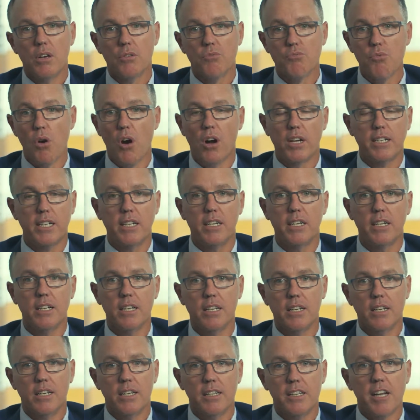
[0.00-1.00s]
writing
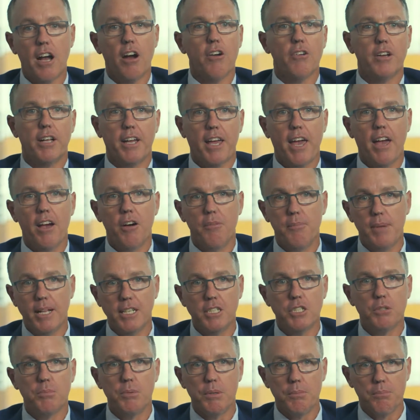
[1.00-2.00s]
current account
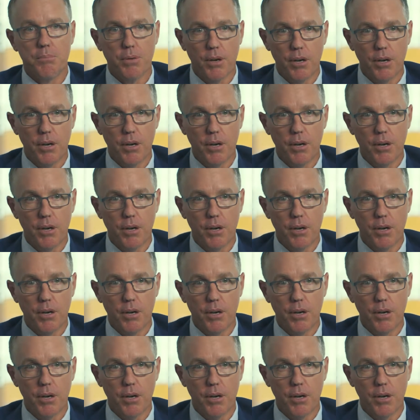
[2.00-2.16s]
management